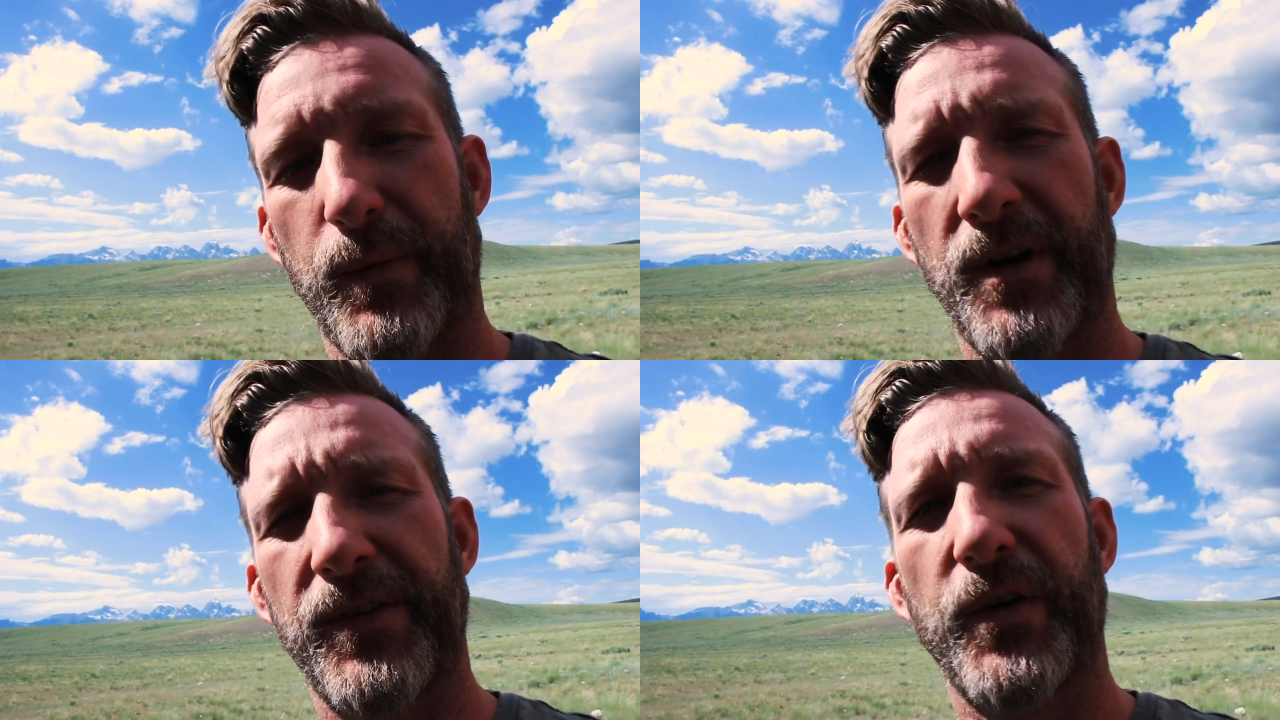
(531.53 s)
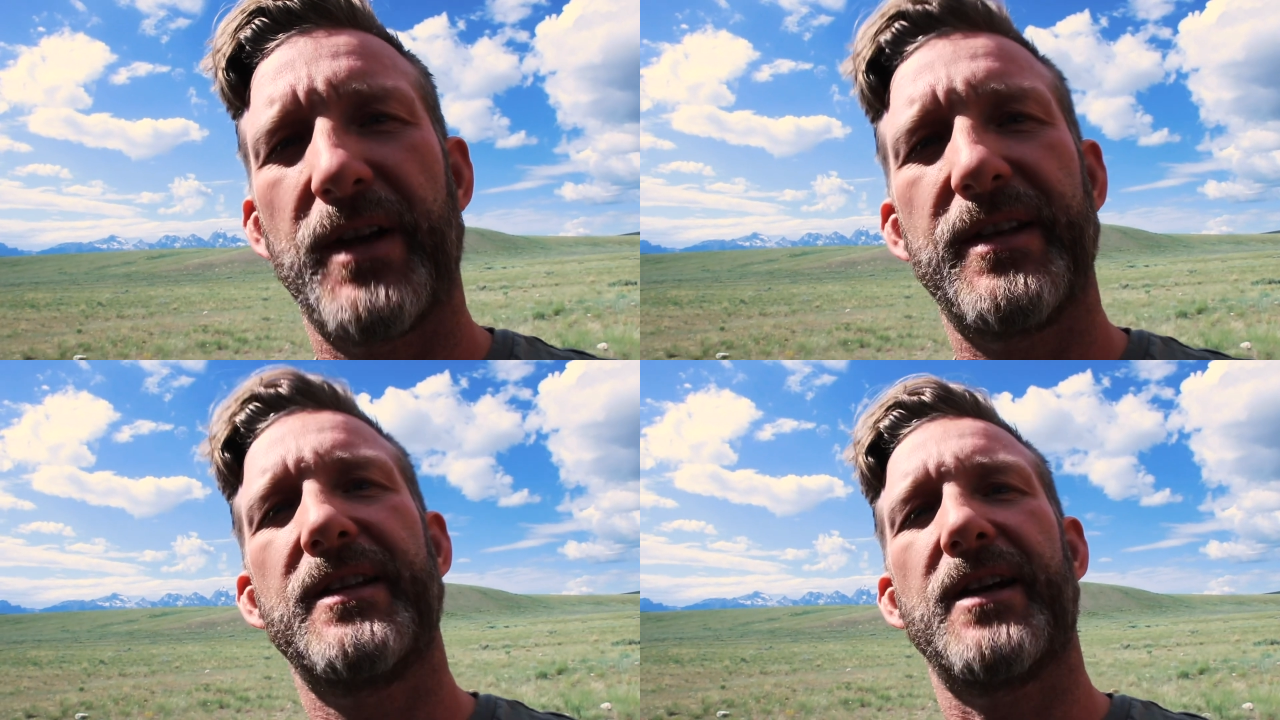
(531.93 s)
We're in the
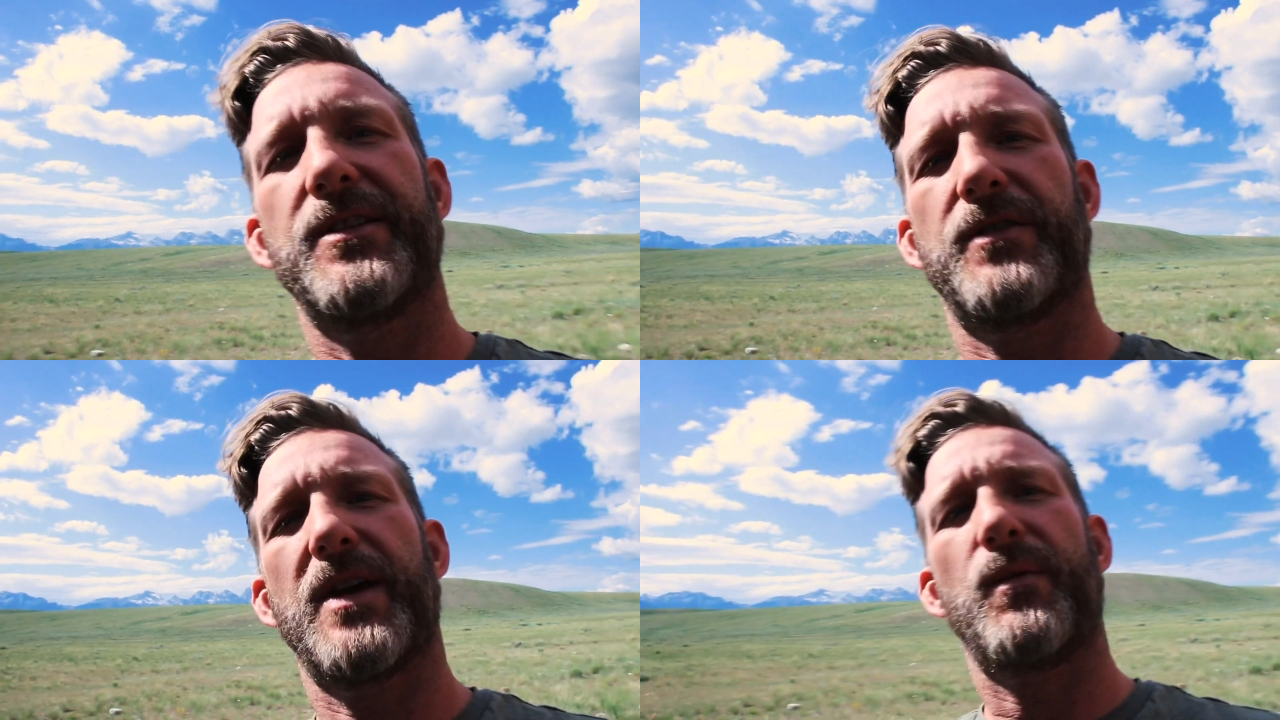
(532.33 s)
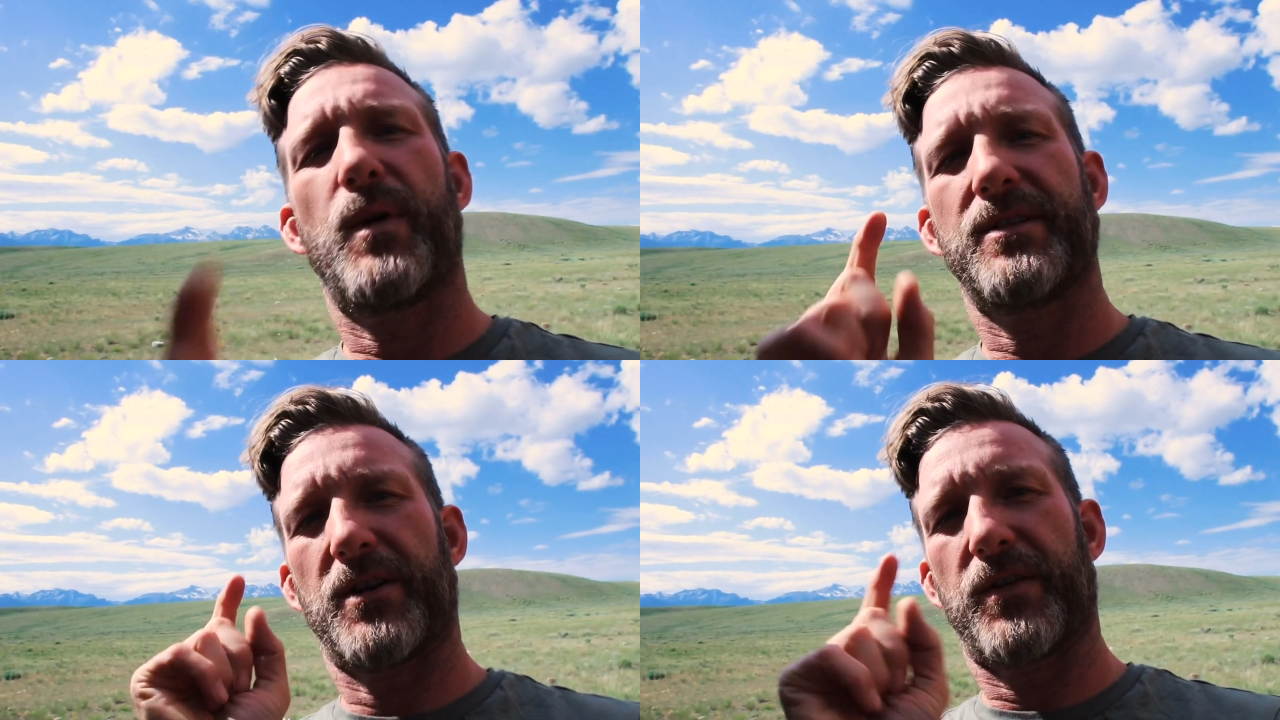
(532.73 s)
Grand Tetons. If you haven't
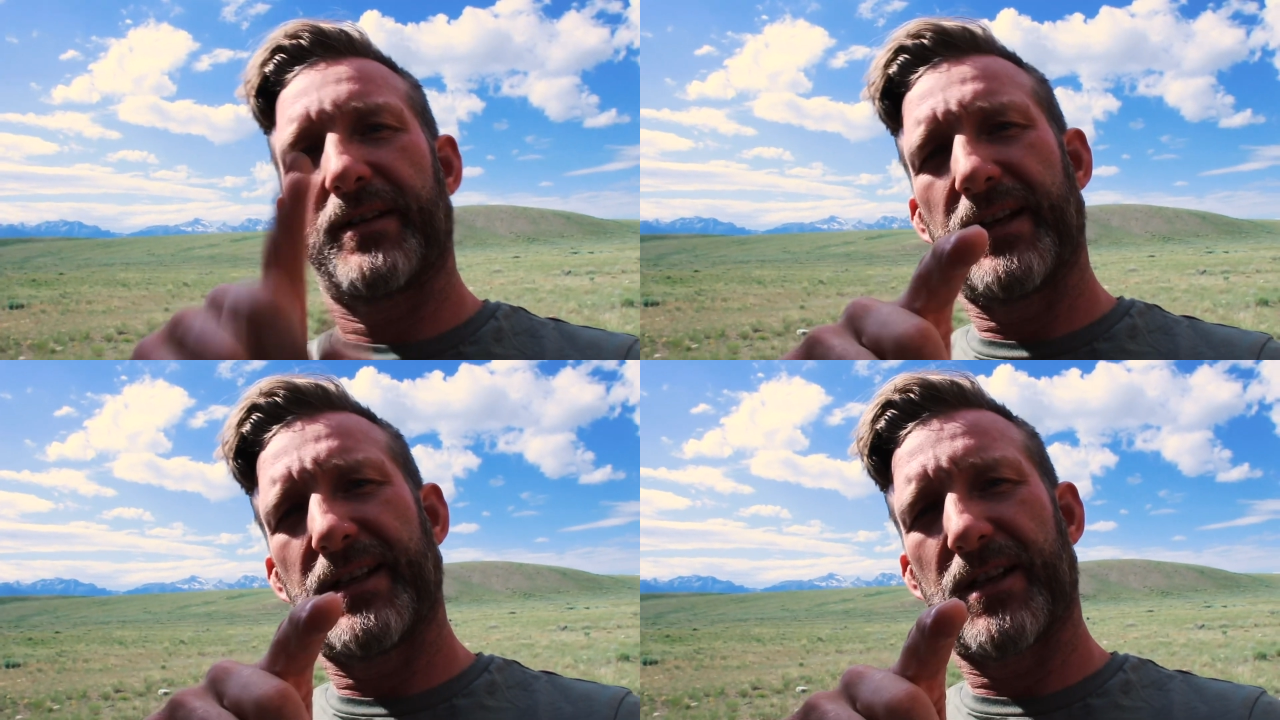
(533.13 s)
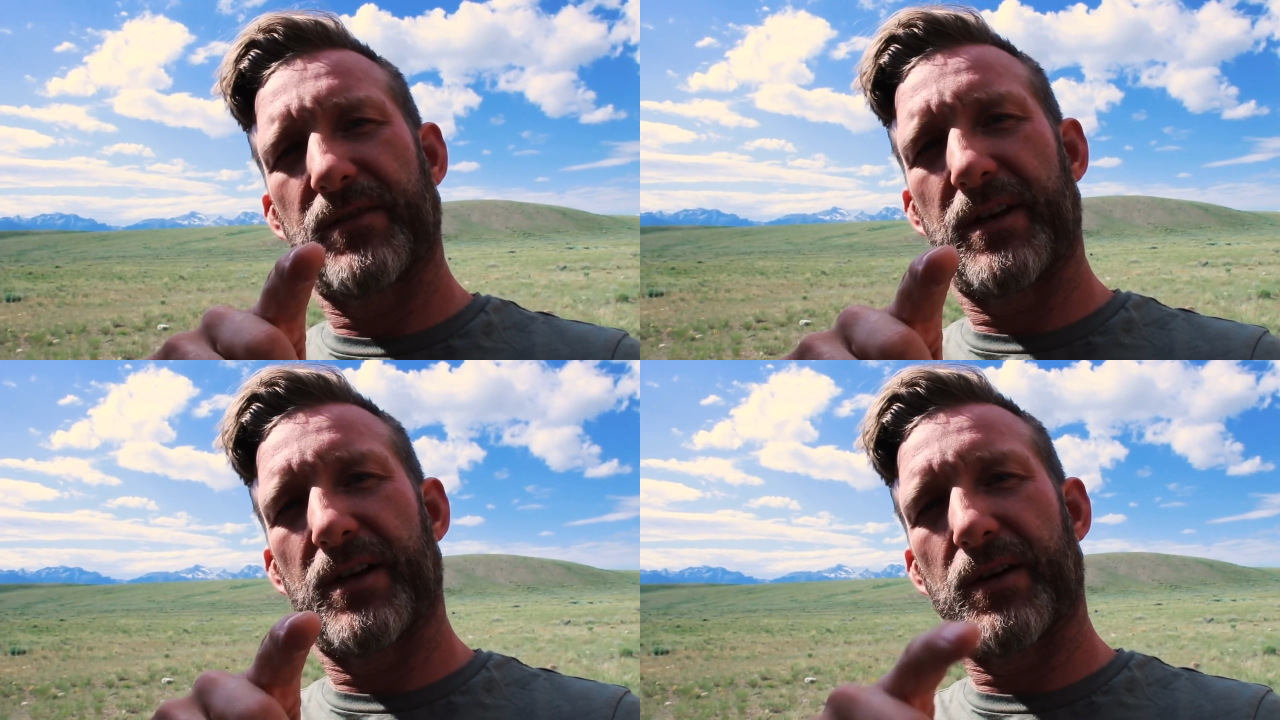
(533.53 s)
watched our Grand Tetons
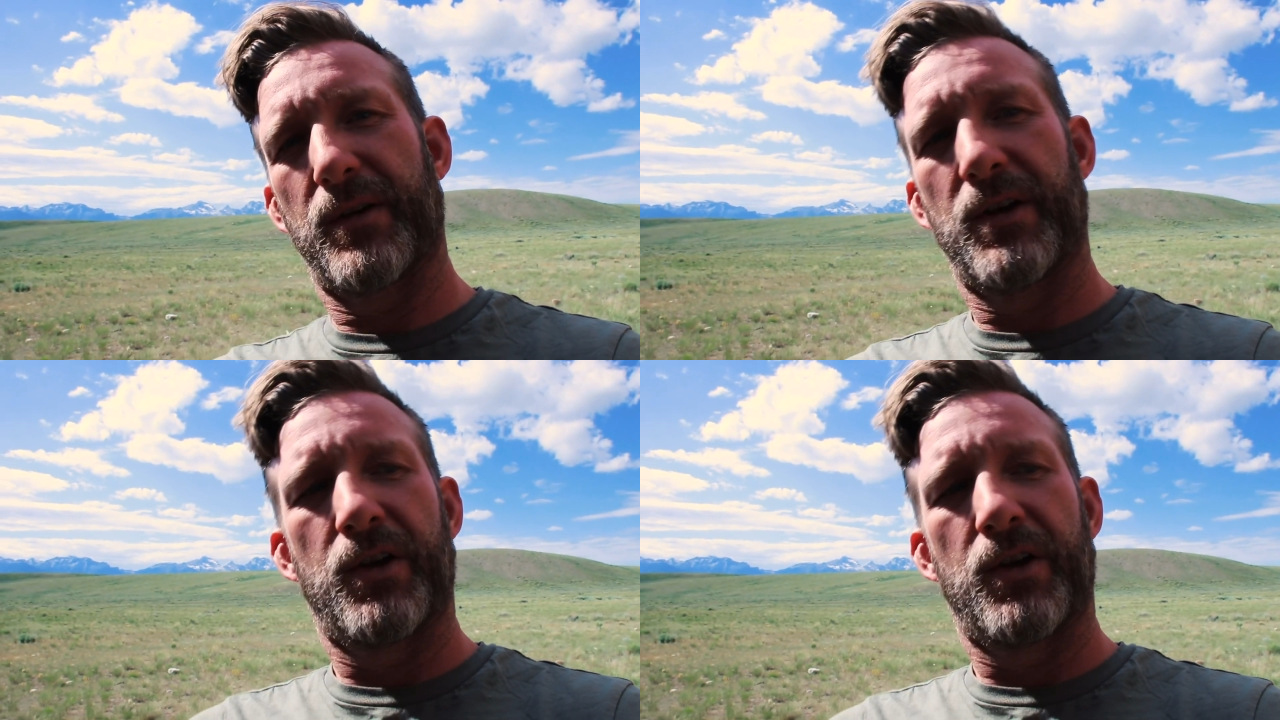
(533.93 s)
video,